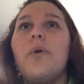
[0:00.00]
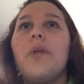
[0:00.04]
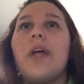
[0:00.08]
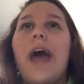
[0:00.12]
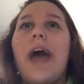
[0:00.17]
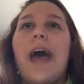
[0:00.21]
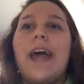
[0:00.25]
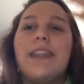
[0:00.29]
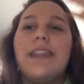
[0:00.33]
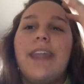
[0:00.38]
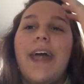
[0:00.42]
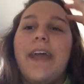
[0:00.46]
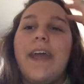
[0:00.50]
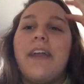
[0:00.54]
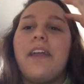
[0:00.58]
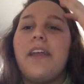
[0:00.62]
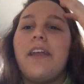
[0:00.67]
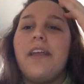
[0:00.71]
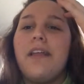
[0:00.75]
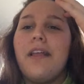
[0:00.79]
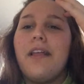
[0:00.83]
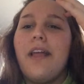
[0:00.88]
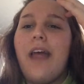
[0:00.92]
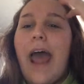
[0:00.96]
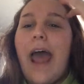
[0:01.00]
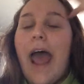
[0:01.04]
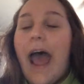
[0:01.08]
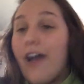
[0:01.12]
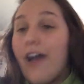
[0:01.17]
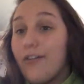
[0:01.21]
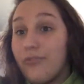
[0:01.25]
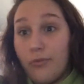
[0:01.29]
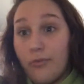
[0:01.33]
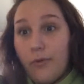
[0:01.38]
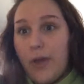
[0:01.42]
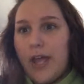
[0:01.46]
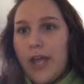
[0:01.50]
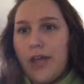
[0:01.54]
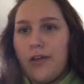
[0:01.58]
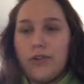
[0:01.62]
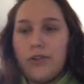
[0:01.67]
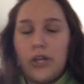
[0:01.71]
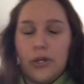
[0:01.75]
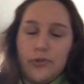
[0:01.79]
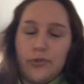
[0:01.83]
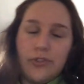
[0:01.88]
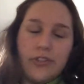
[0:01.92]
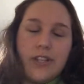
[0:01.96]
had like halfway
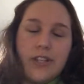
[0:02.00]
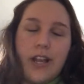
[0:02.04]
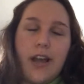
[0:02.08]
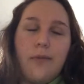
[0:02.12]
closed